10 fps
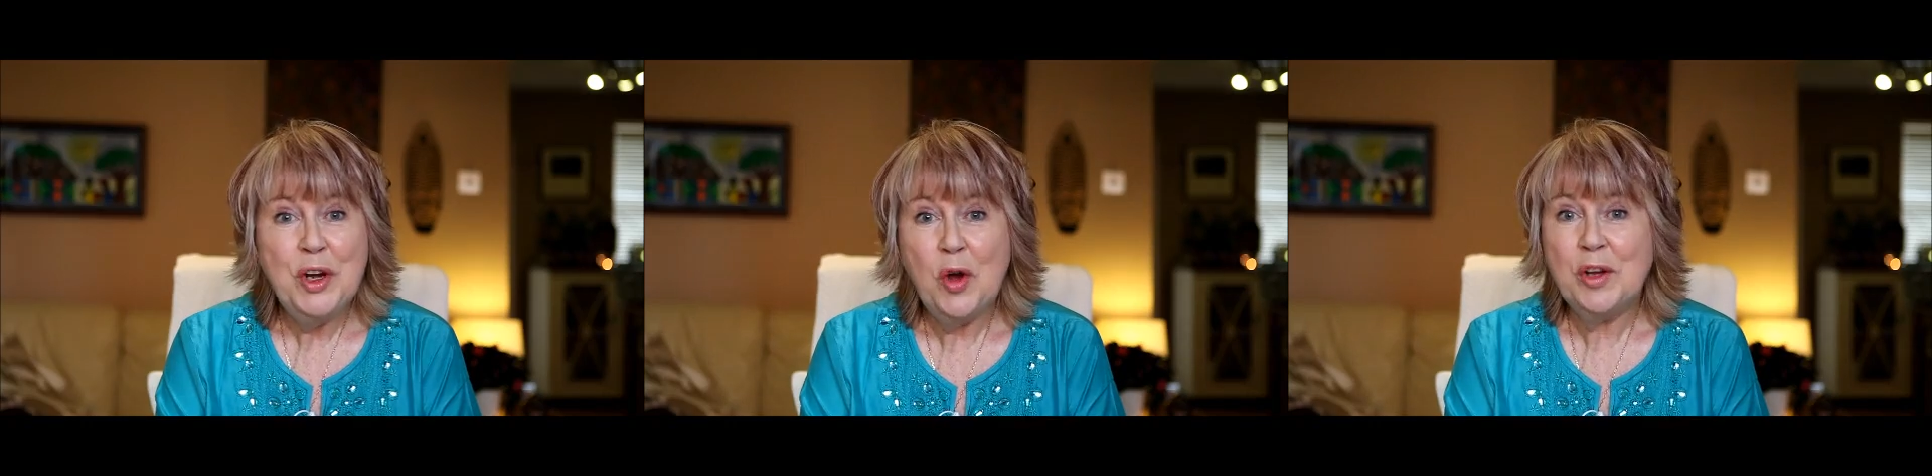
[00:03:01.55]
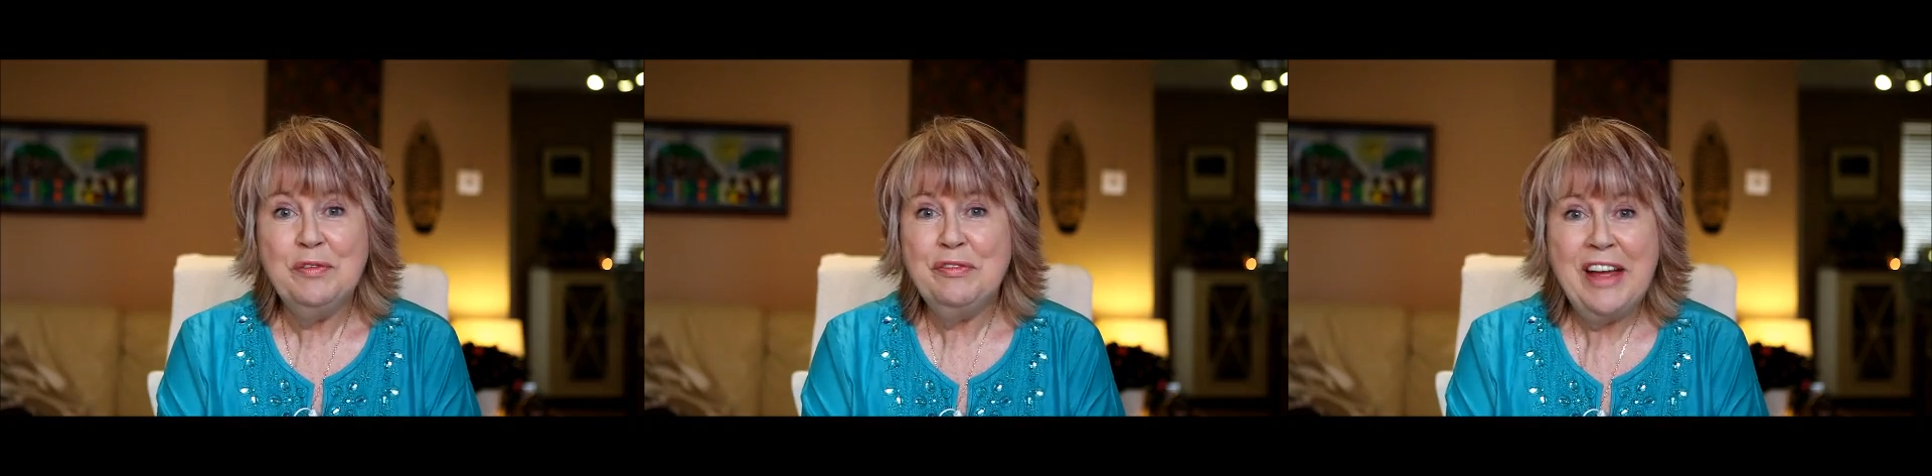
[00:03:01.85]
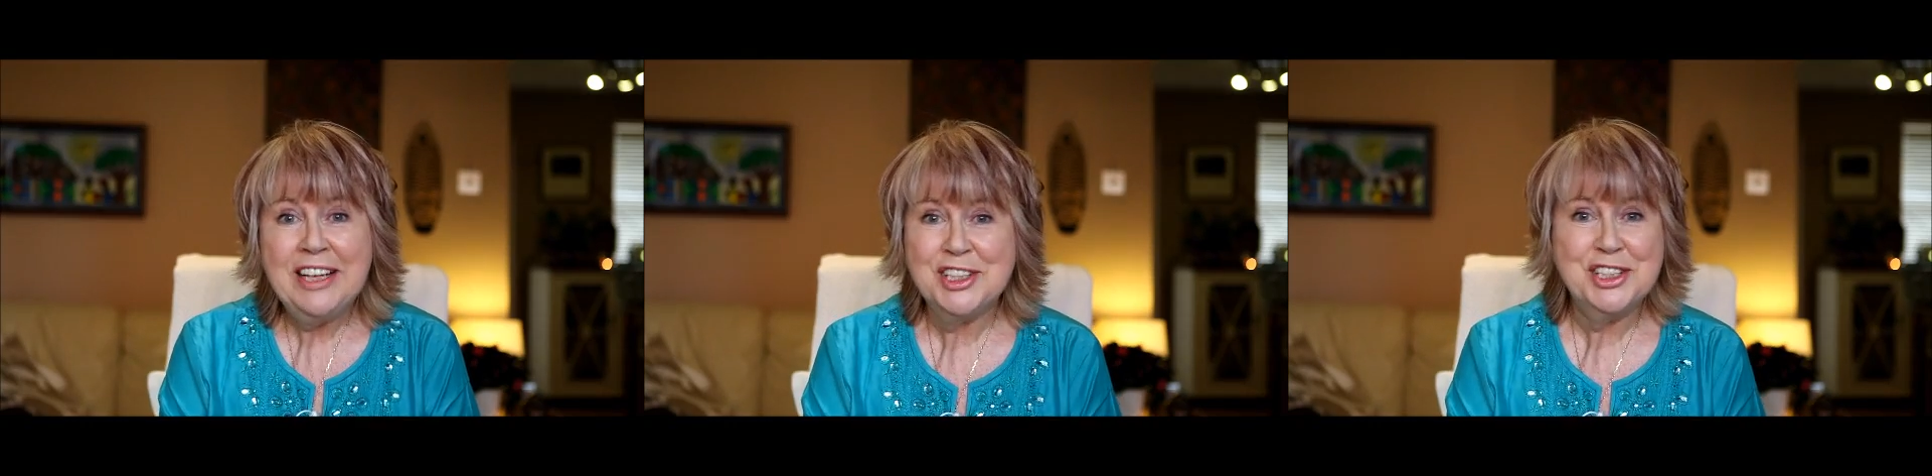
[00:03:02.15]
not
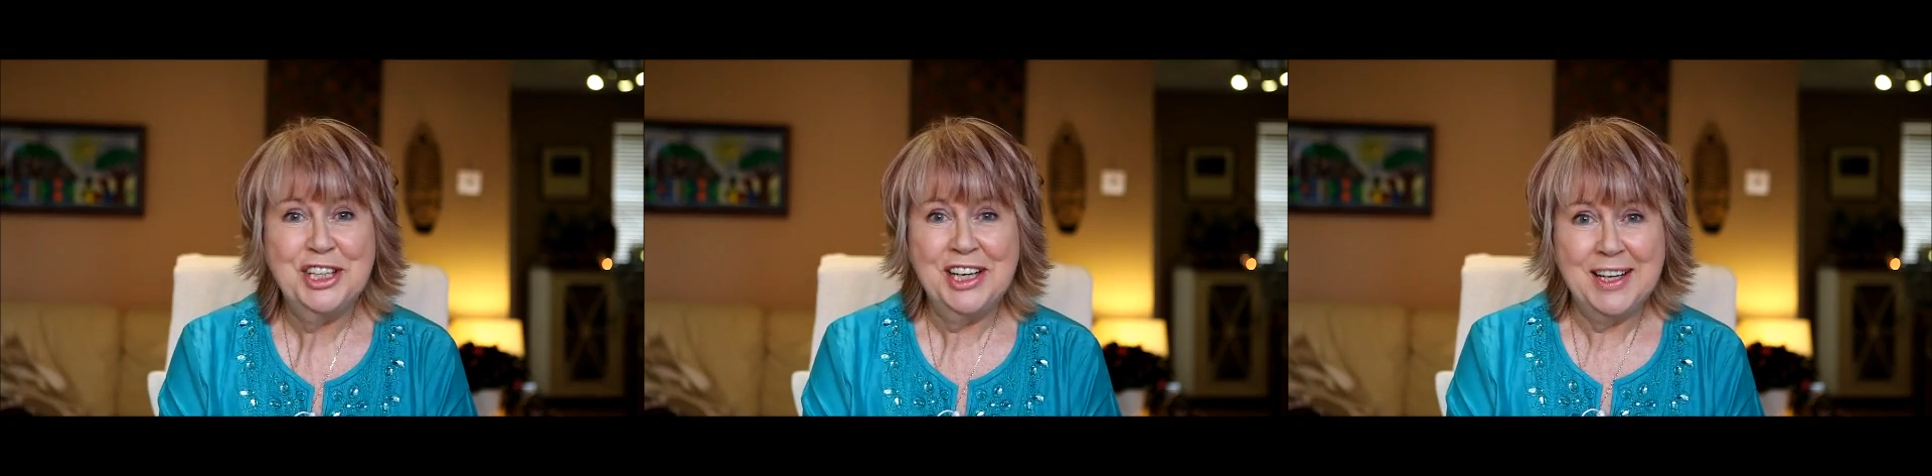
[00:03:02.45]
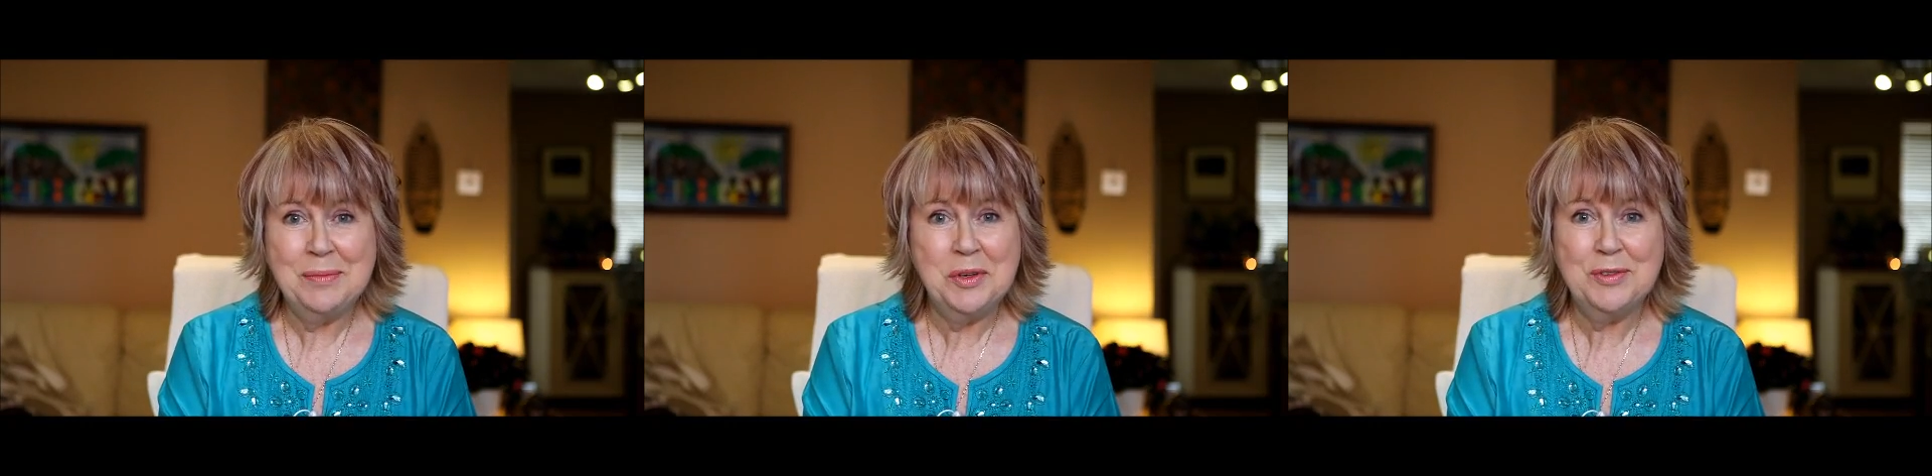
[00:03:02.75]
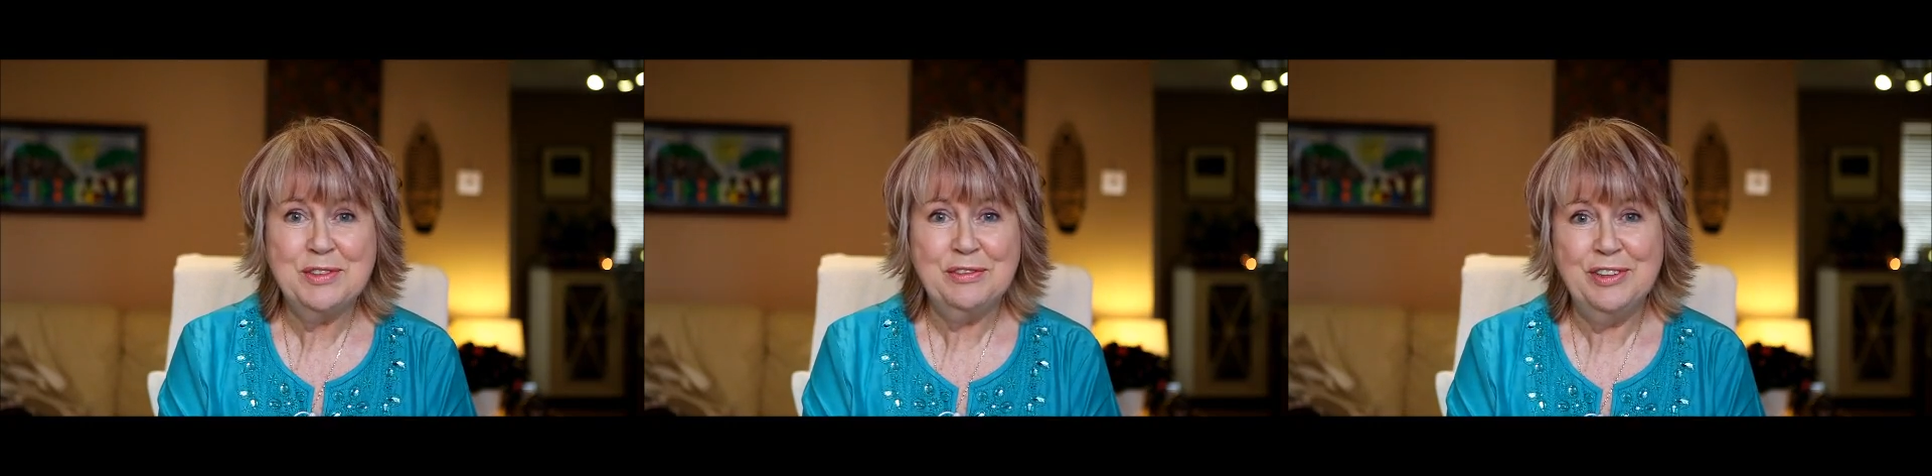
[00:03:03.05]
conventionally
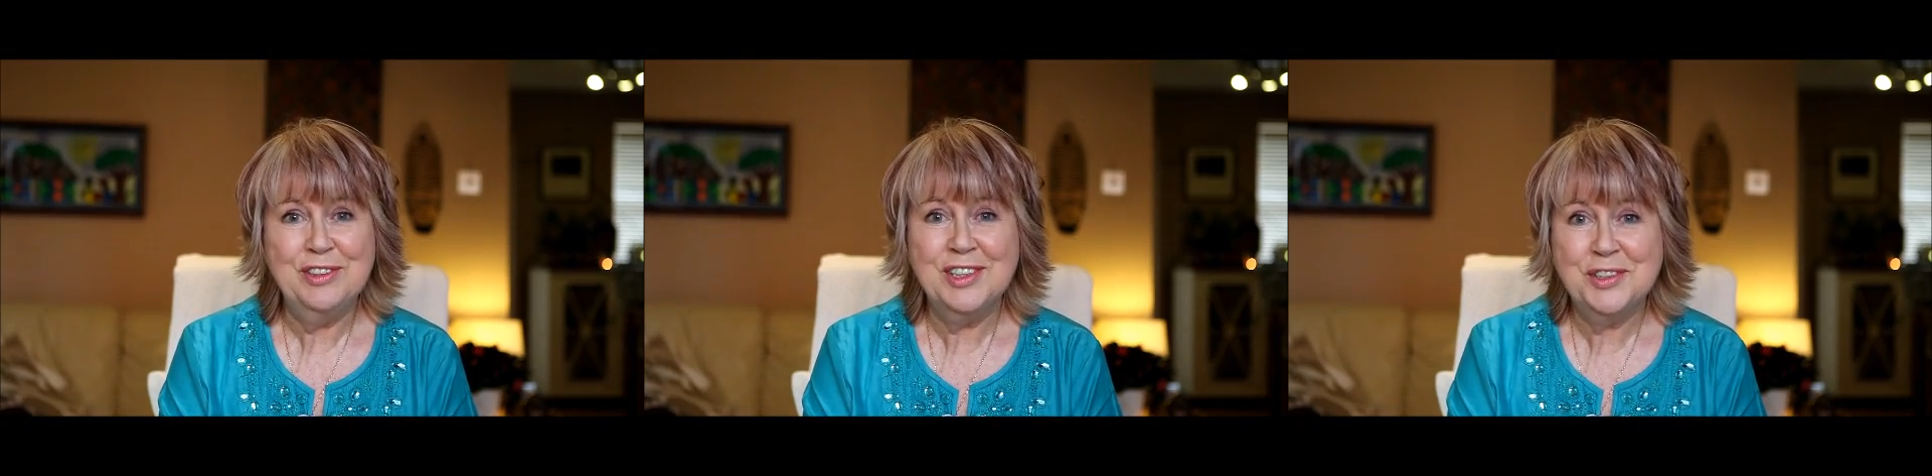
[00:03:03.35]
beautiful